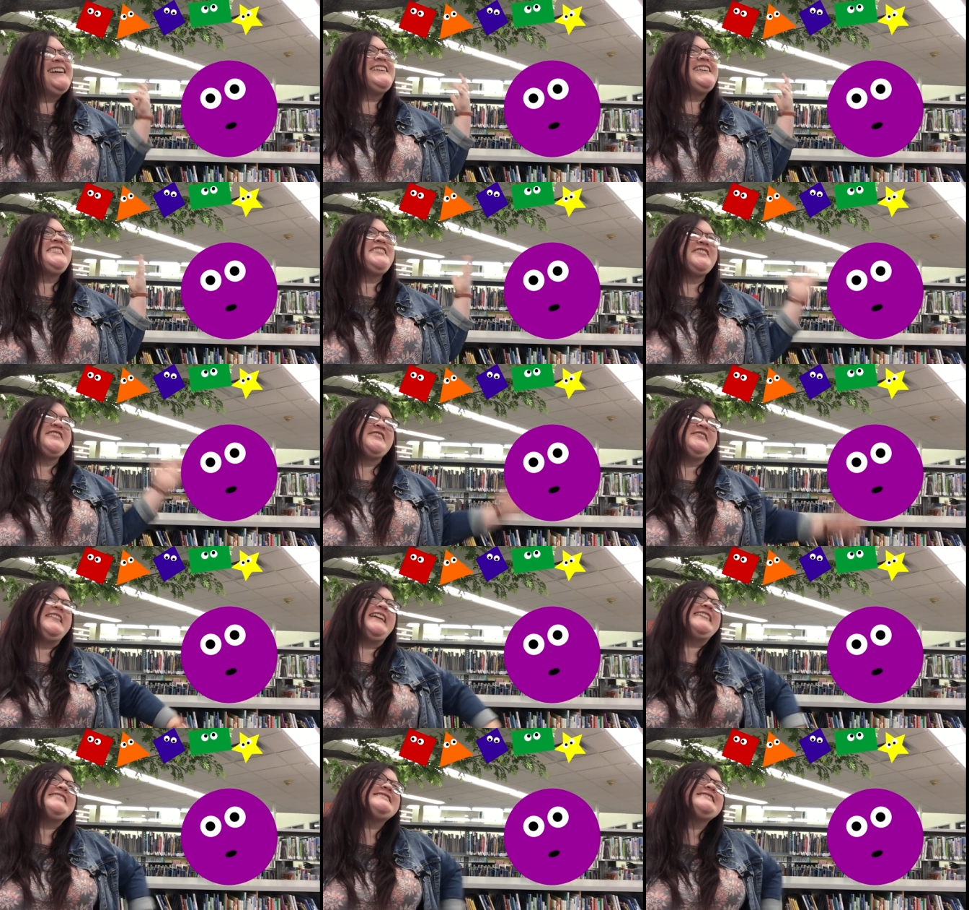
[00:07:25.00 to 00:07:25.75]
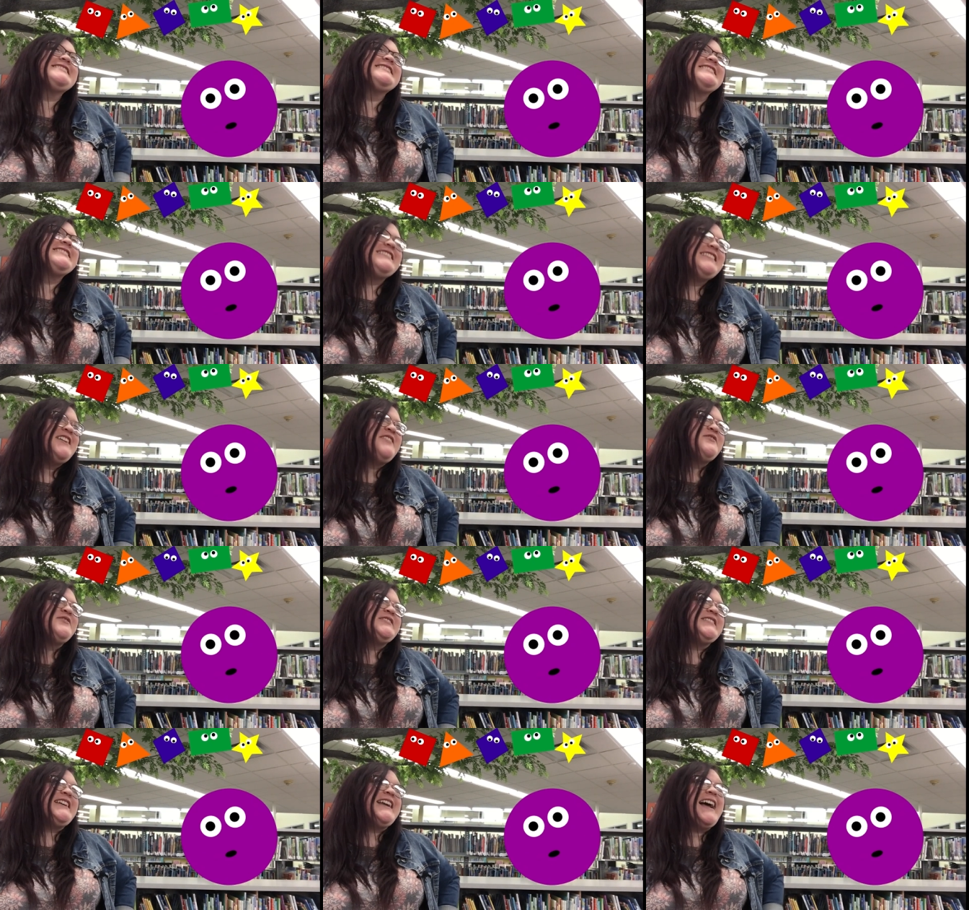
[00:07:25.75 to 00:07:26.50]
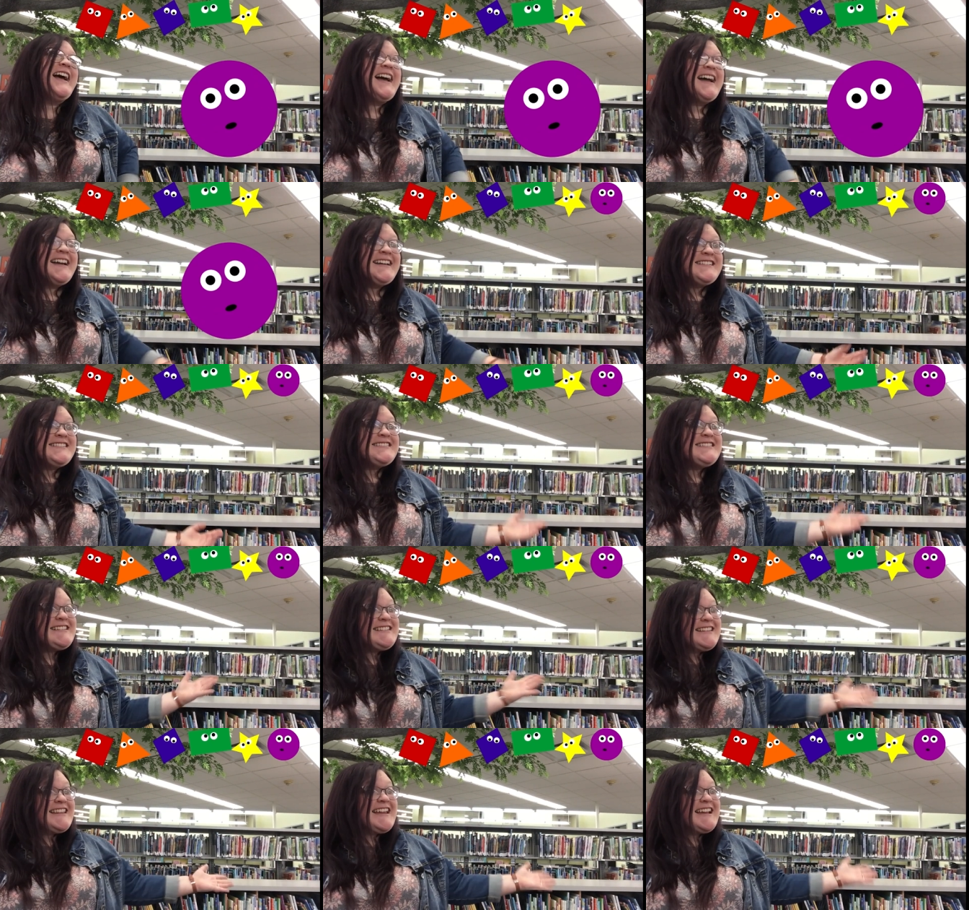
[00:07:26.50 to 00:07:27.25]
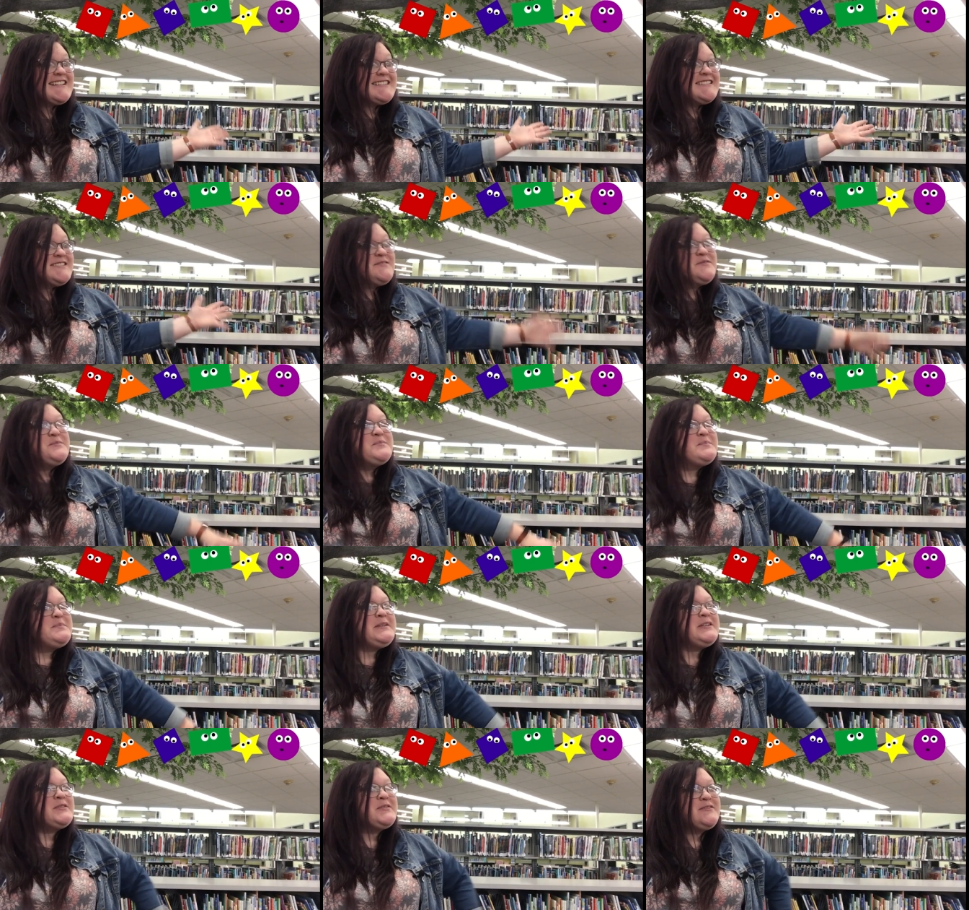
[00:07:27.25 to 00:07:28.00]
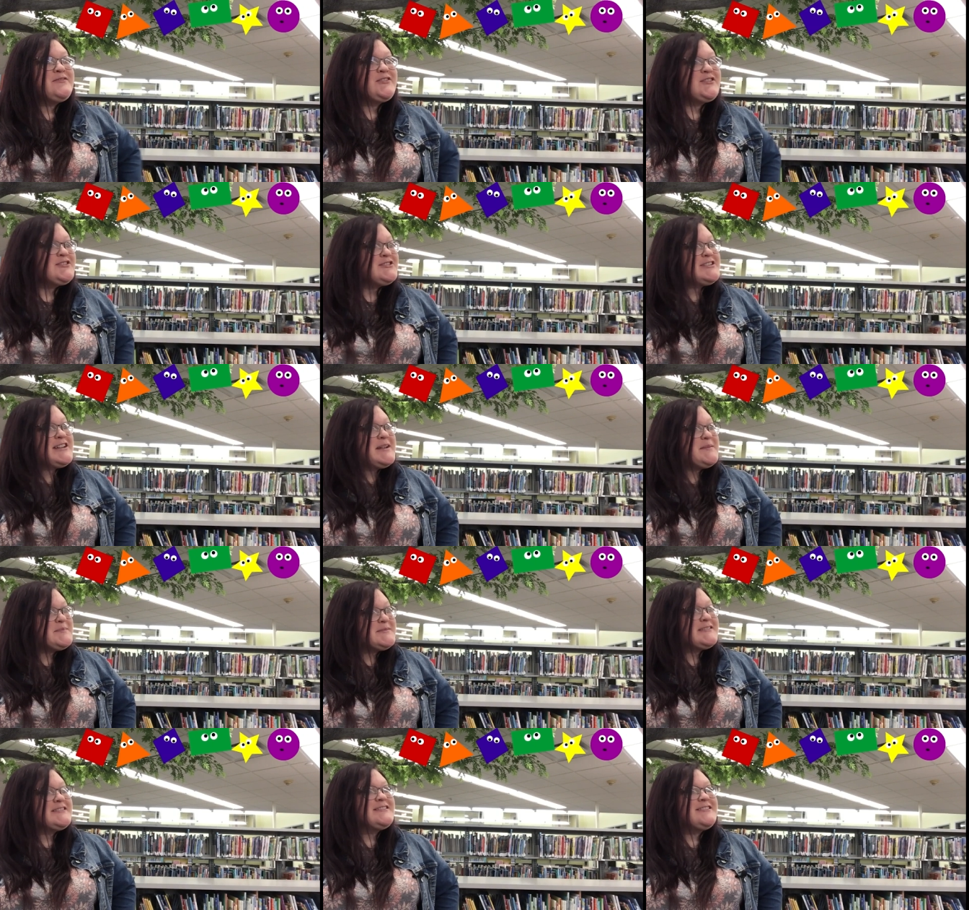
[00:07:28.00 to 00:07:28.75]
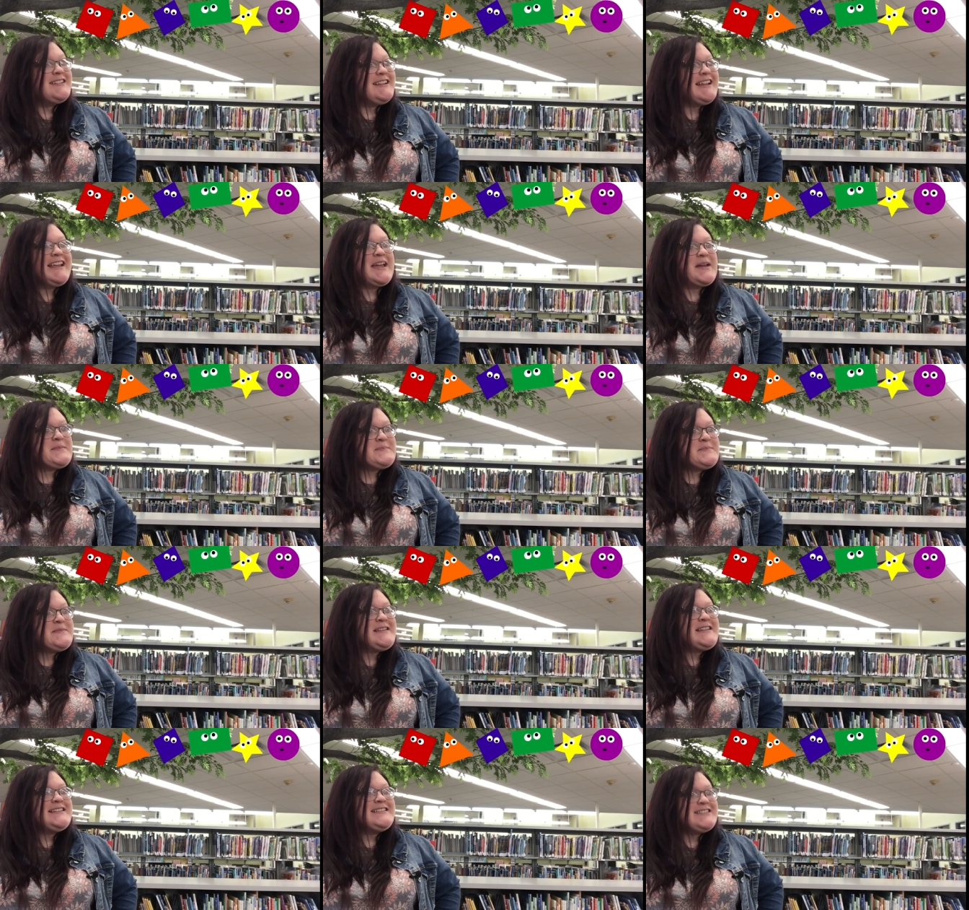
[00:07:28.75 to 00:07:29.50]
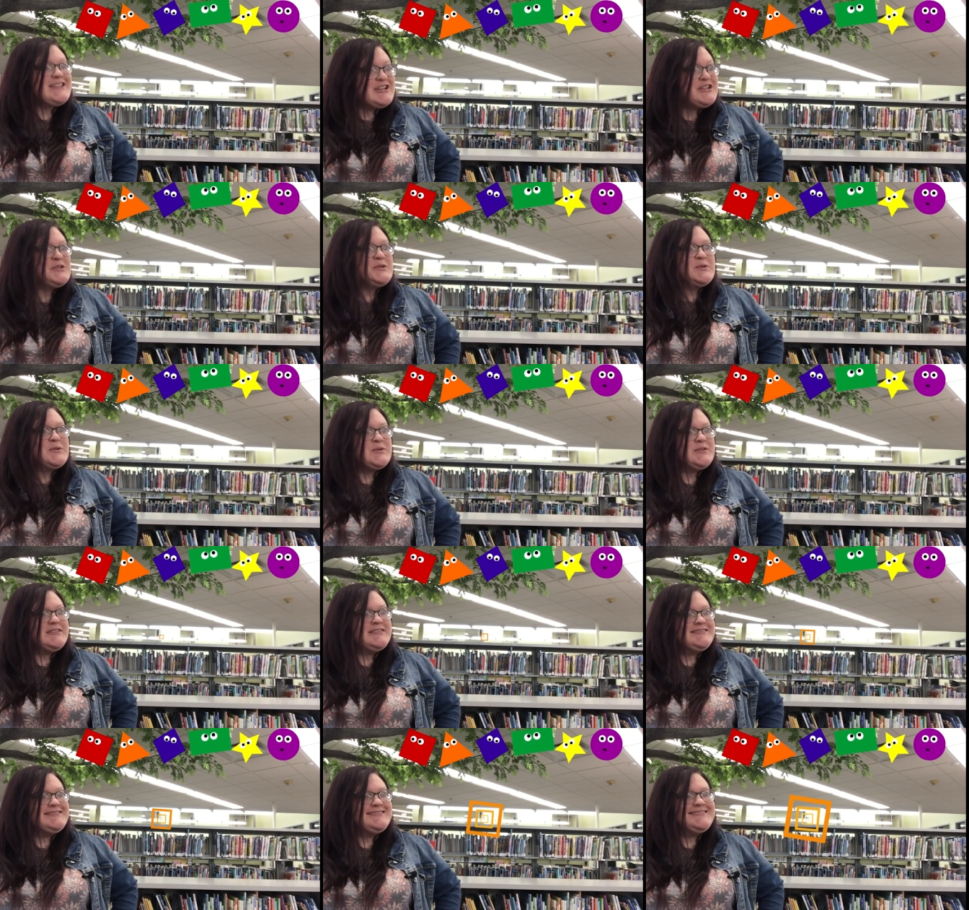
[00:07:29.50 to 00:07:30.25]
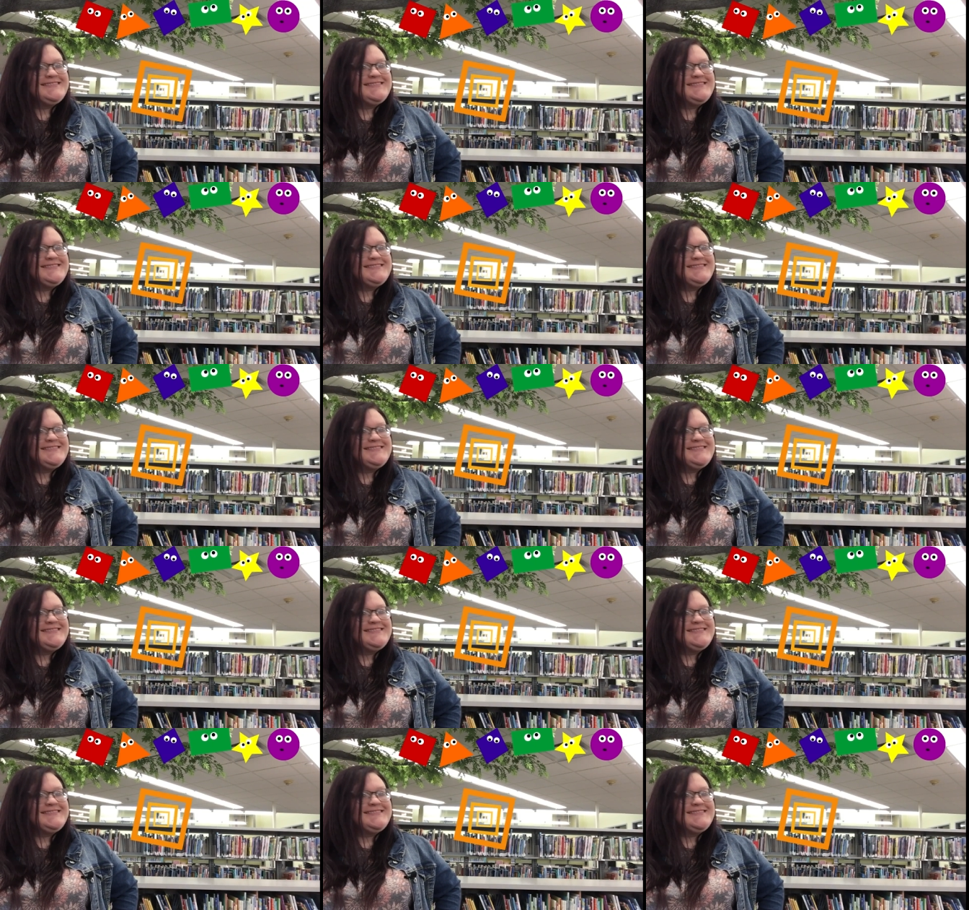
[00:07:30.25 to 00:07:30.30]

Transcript: Oh, that's lovely. I see lots of beautiful shapes looking at me too.